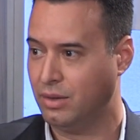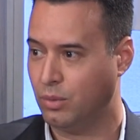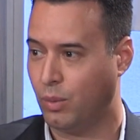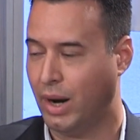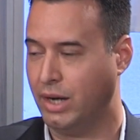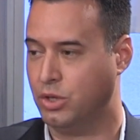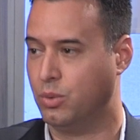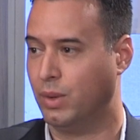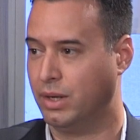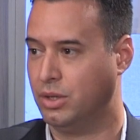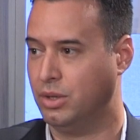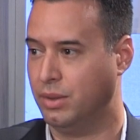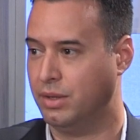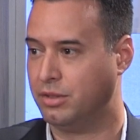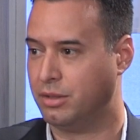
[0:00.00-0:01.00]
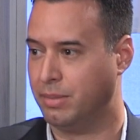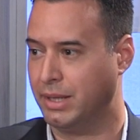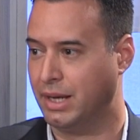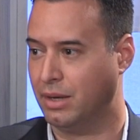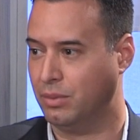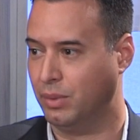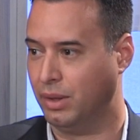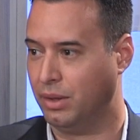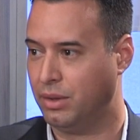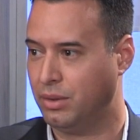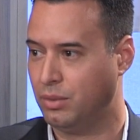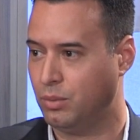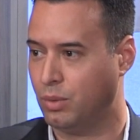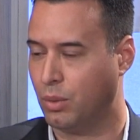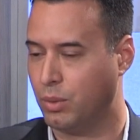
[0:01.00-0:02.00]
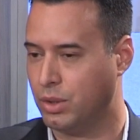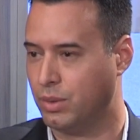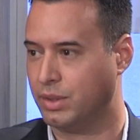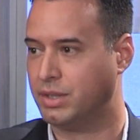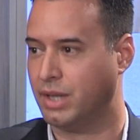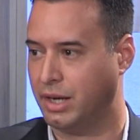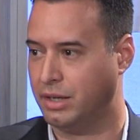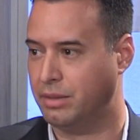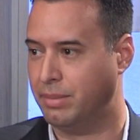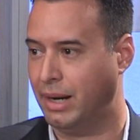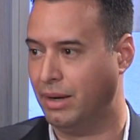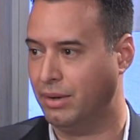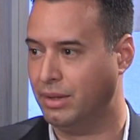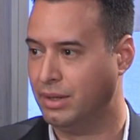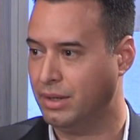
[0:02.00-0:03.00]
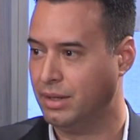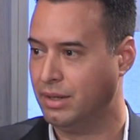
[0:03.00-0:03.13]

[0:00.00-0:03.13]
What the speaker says: Why did you want to do this to begin with? What were you excited about?